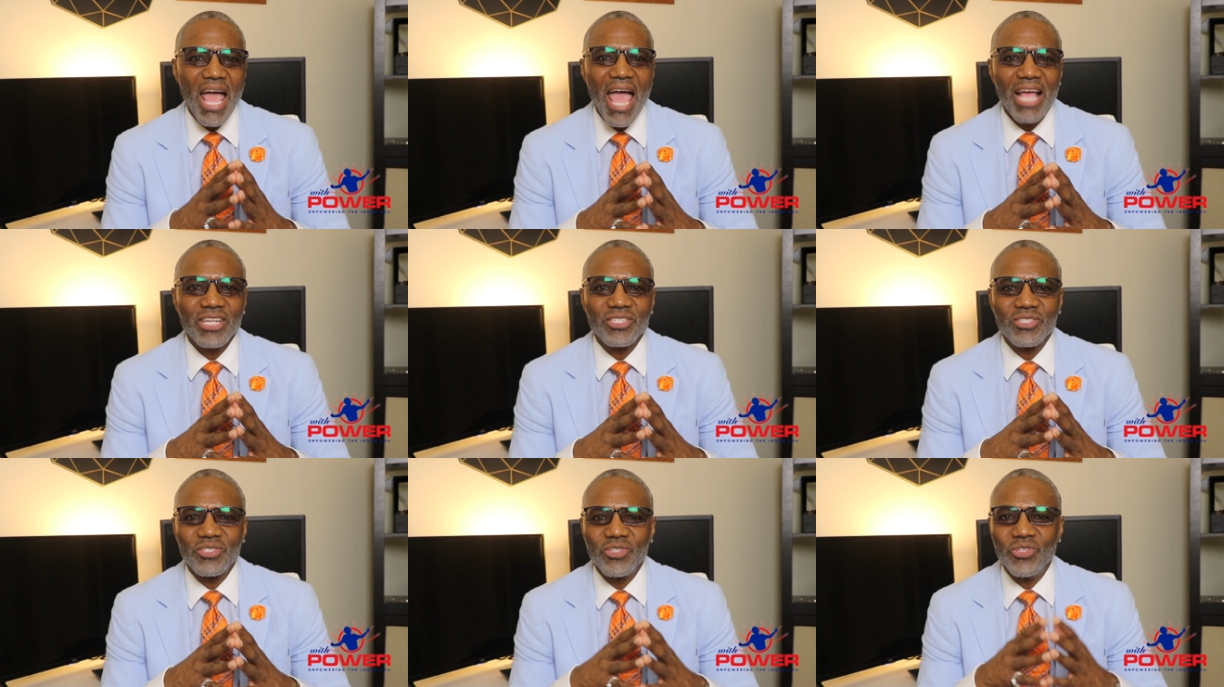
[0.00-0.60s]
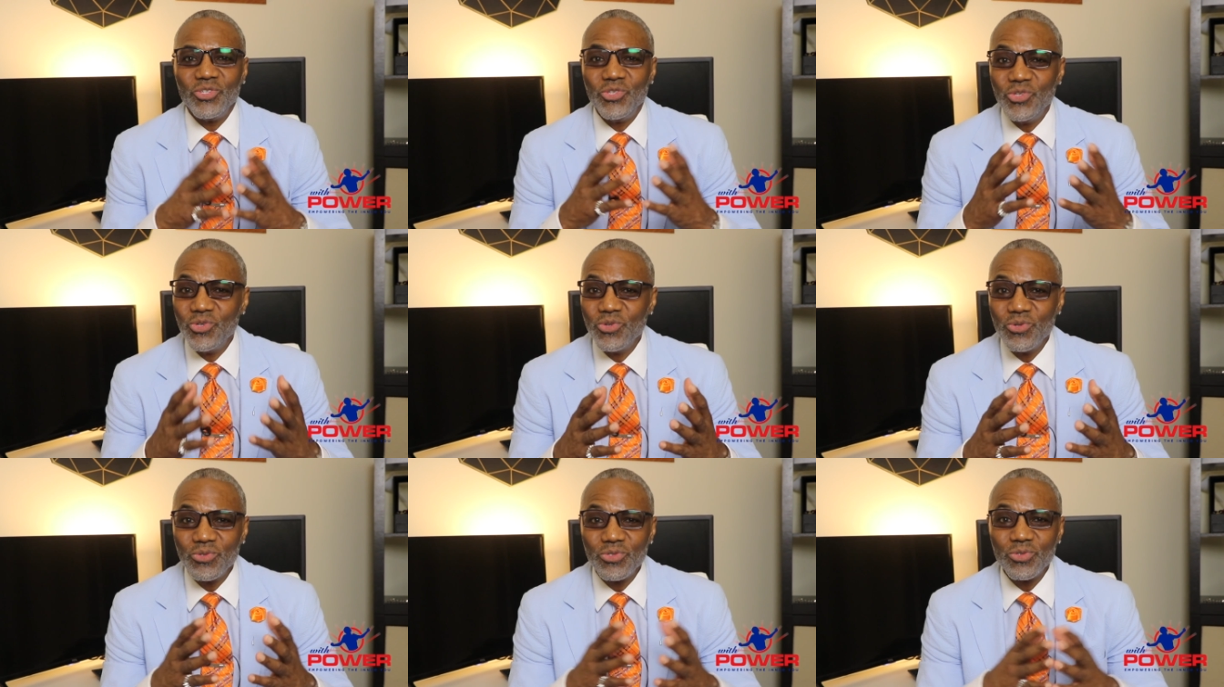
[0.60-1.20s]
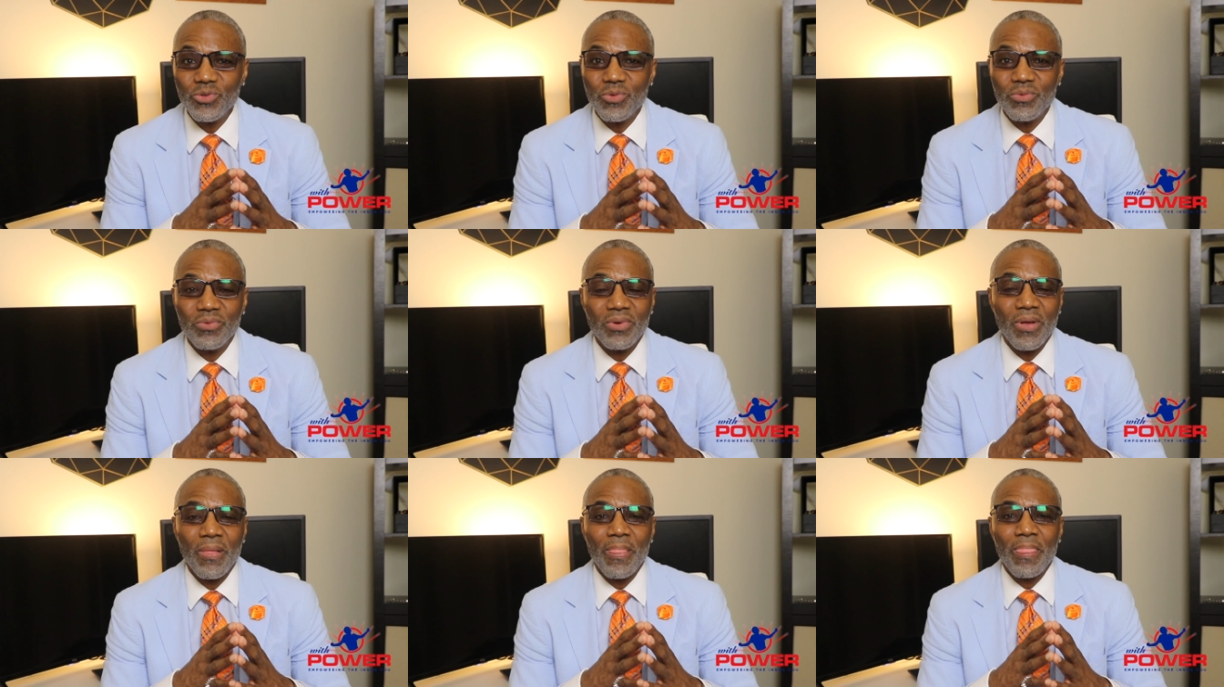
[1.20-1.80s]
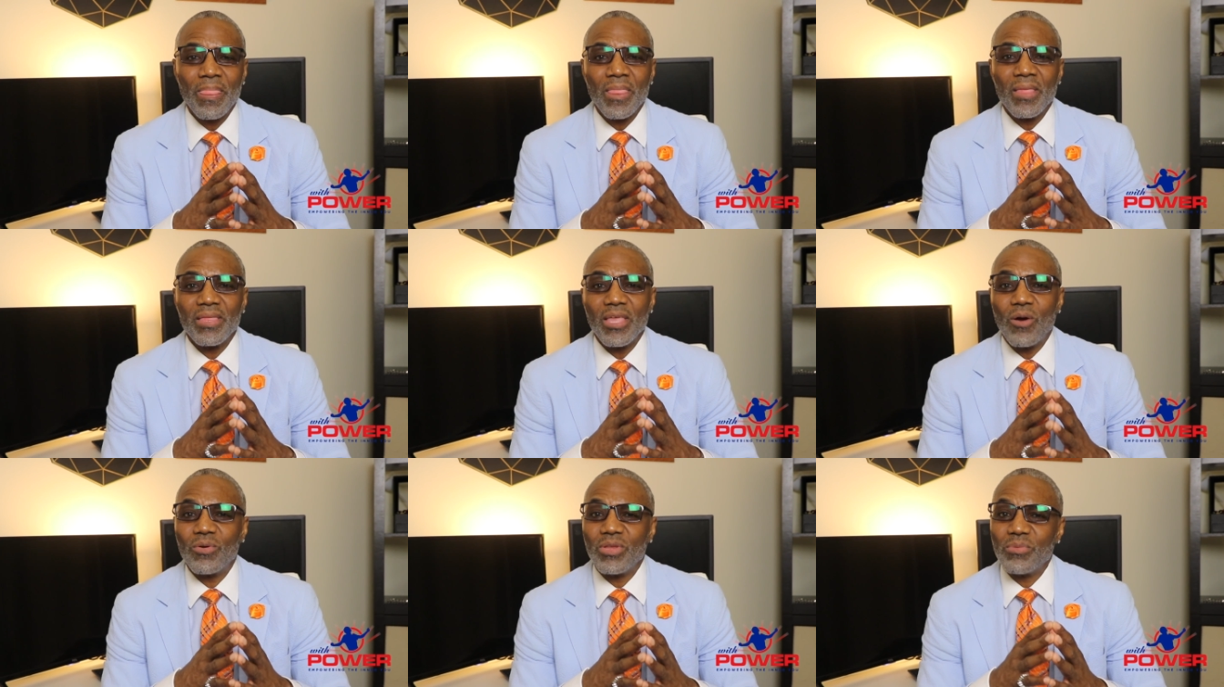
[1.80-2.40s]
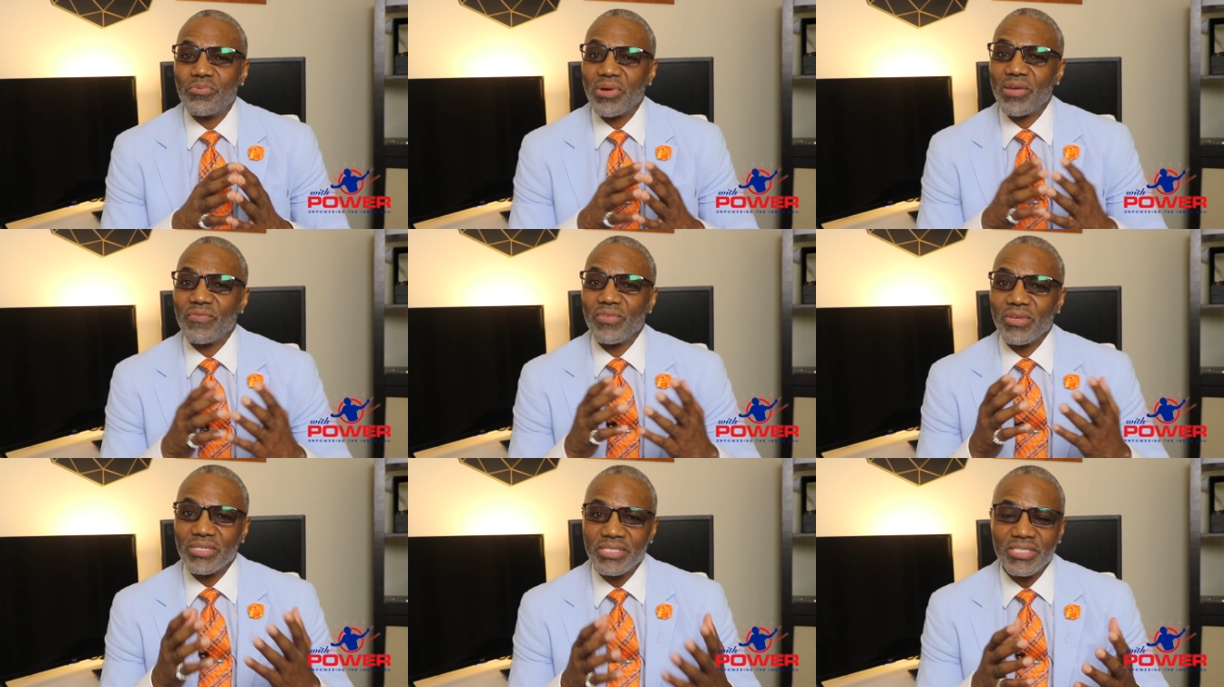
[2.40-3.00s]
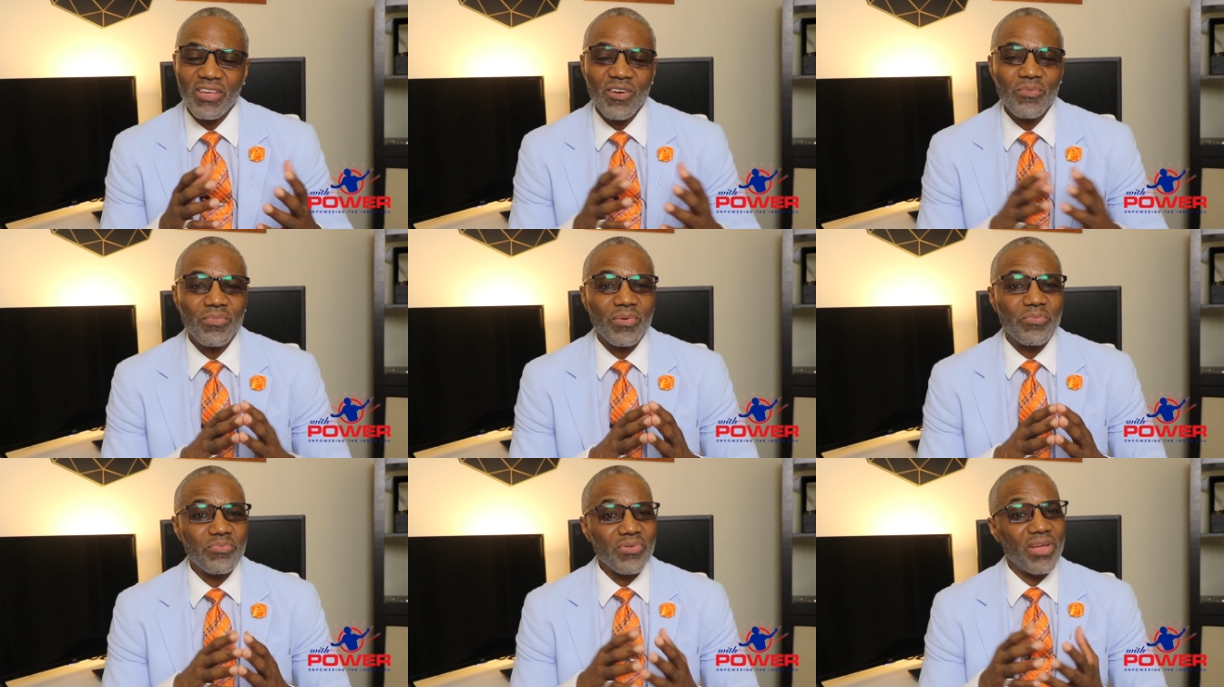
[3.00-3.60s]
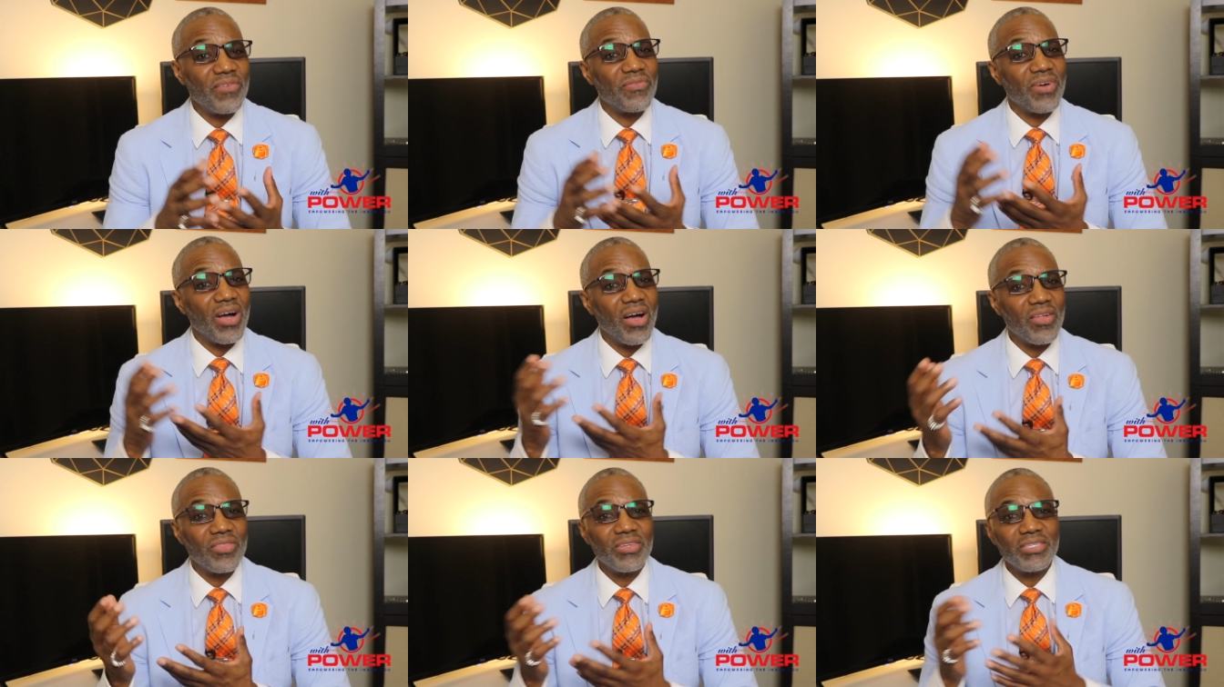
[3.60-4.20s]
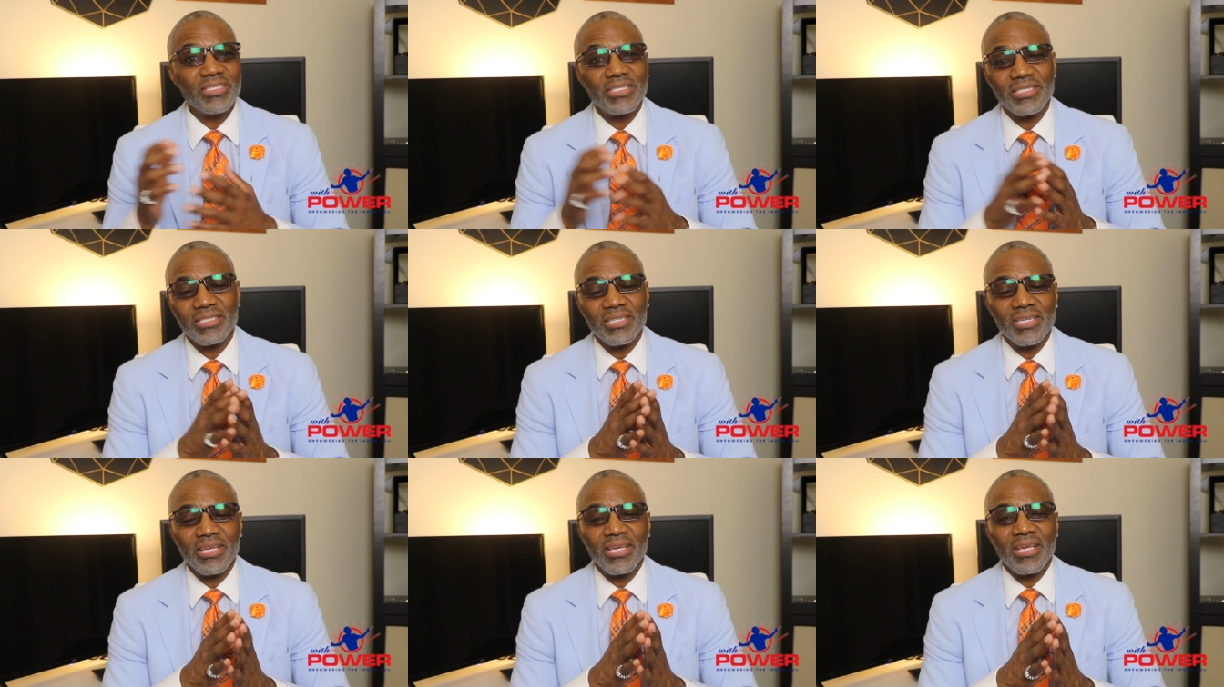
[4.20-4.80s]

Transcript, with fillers: ask you to not only pray for yourself, but pray for others,